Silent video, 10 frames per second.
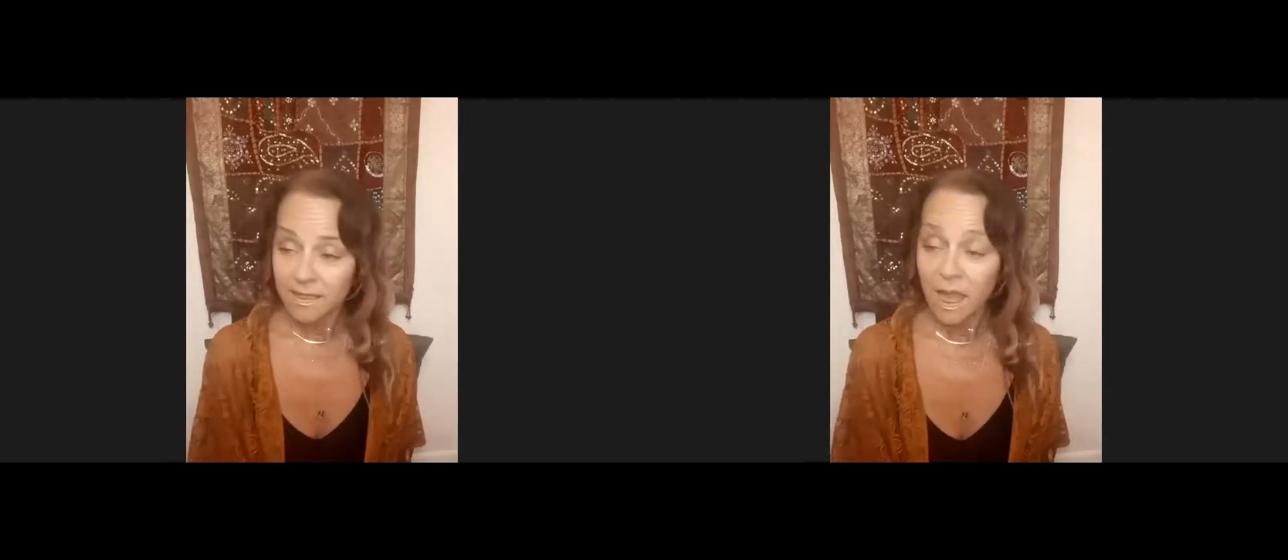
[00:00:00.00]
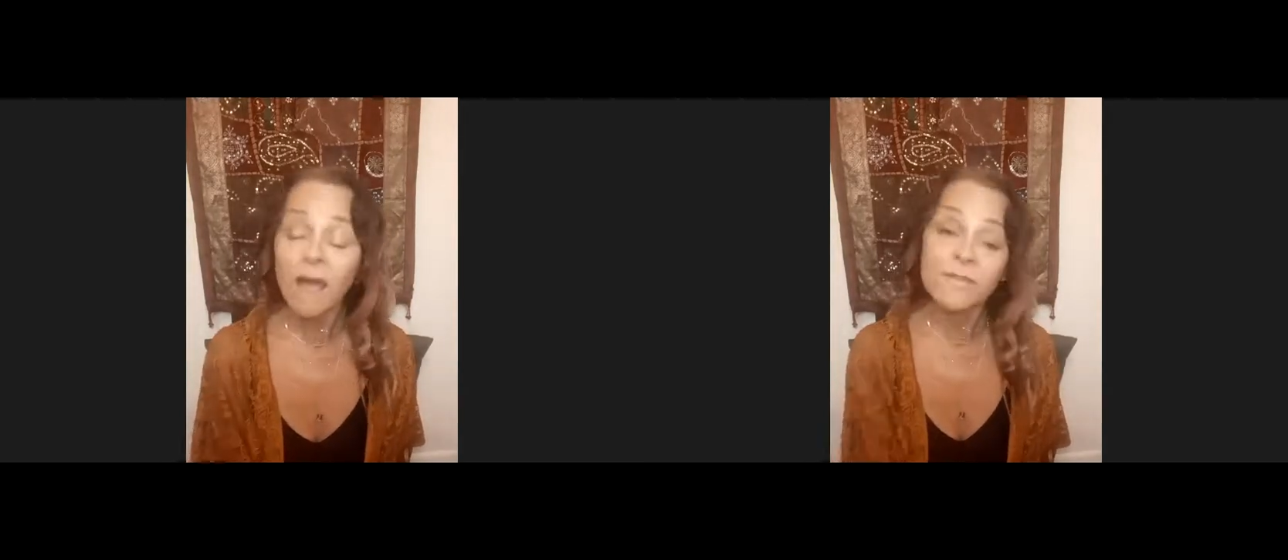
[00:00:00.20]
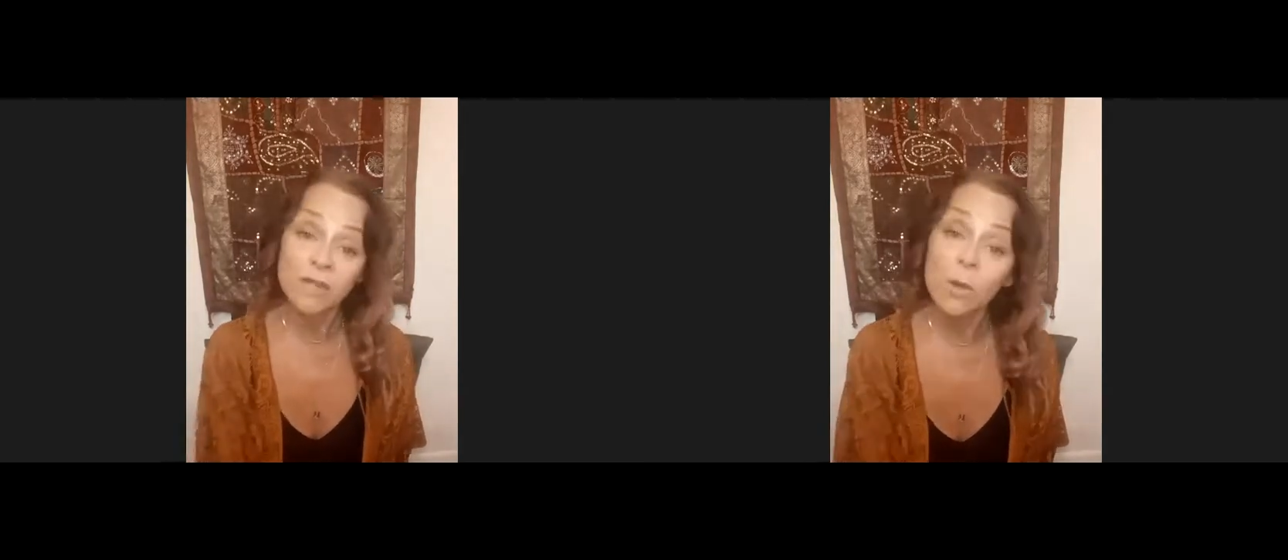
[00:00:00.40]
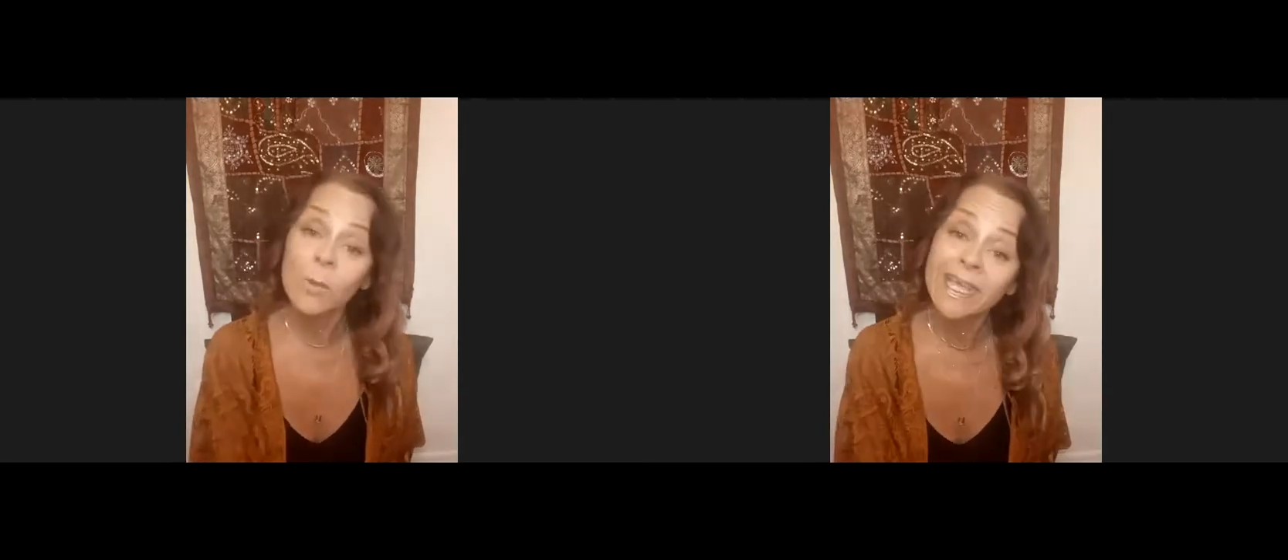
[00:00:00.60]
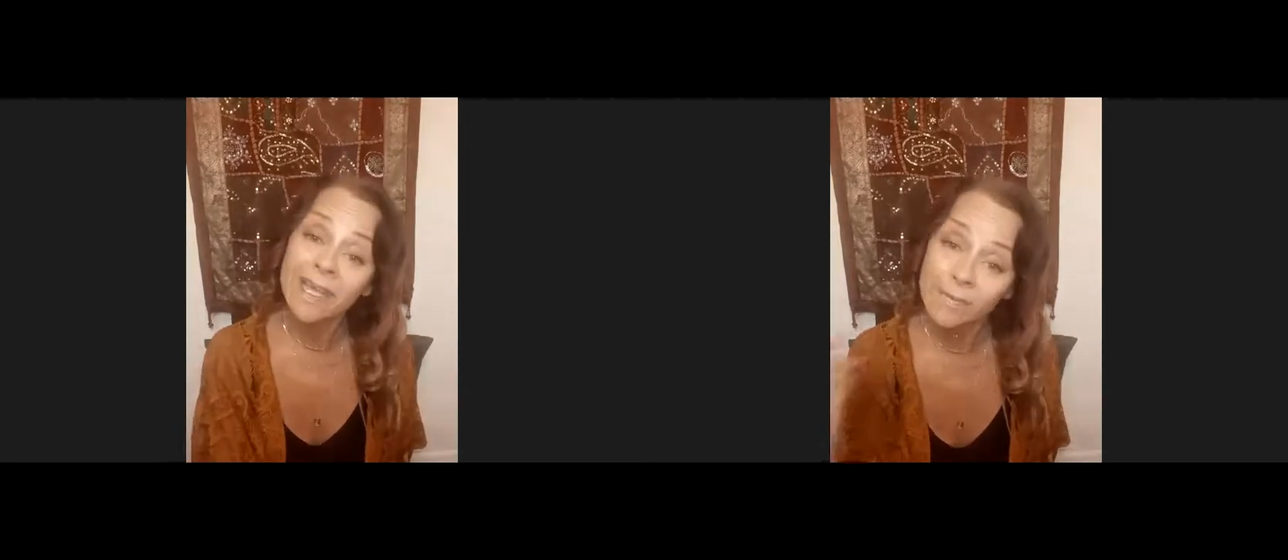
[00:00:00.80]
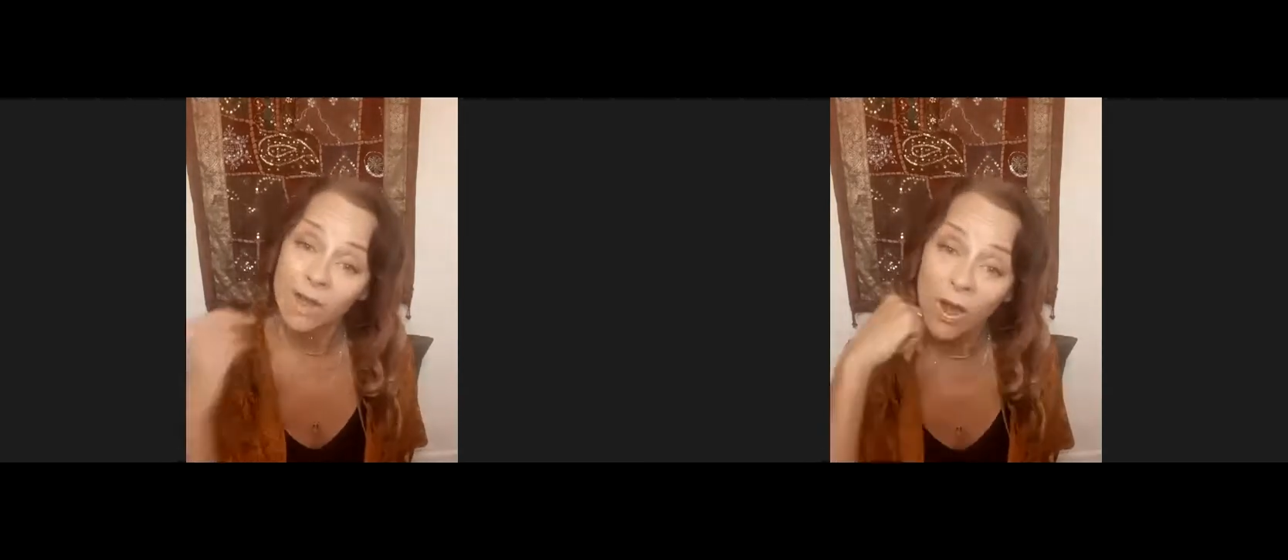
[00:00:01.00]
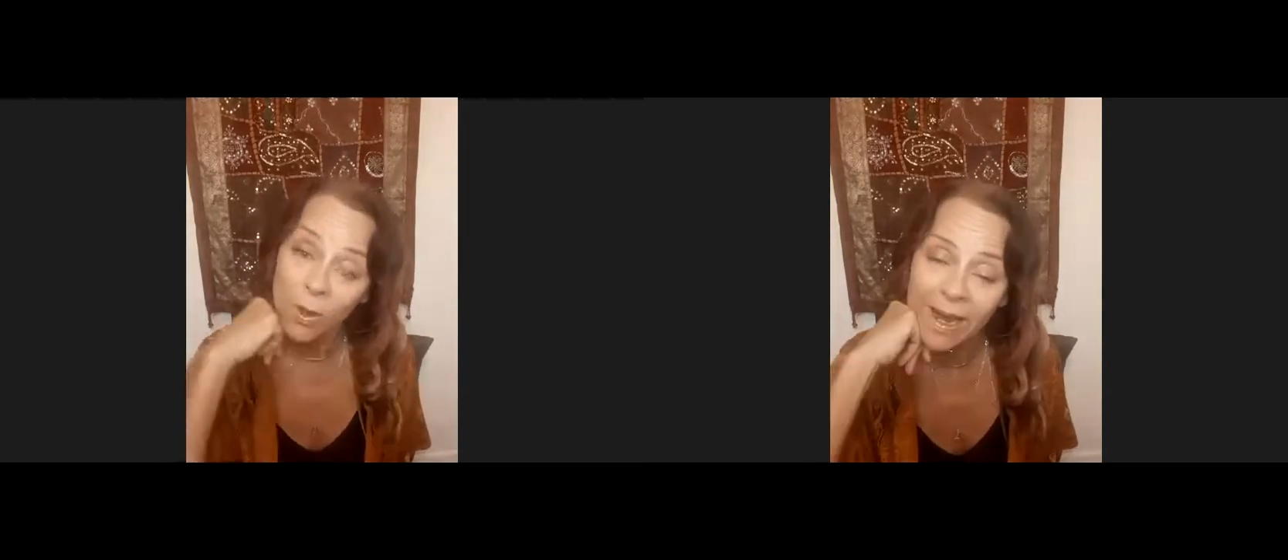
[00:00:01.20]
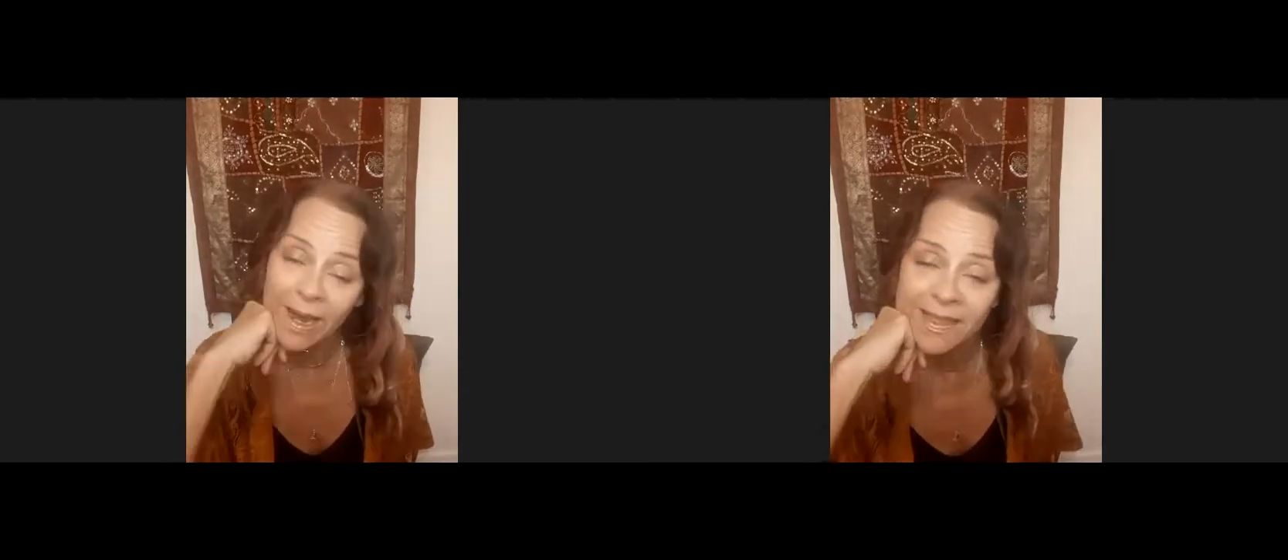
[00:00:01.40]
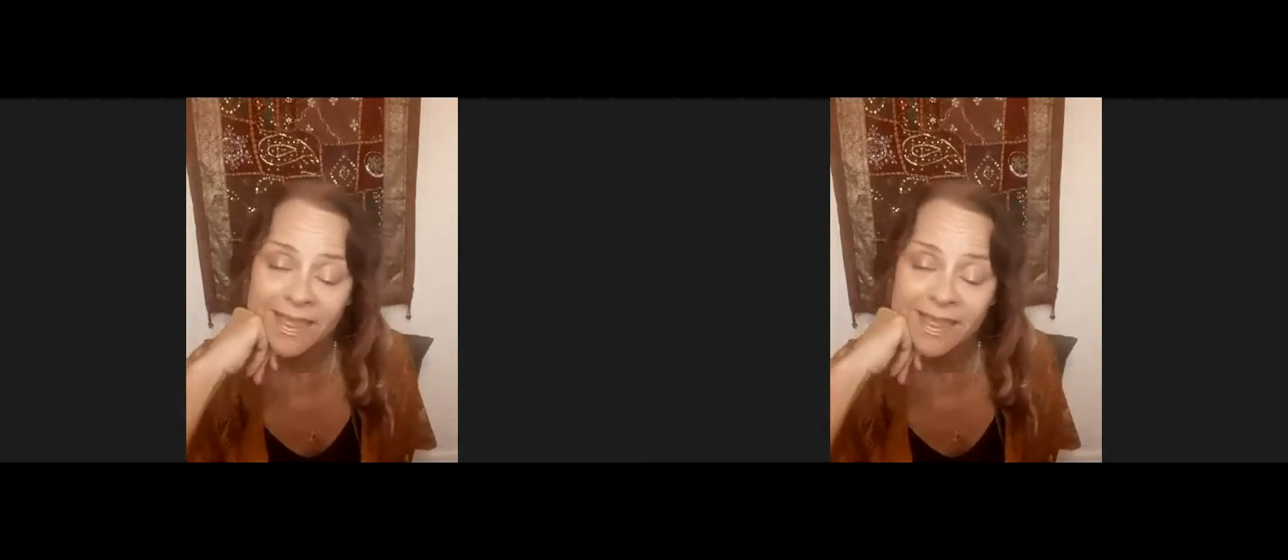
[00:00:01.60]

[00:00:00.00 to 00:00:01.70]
often our wake up call, right?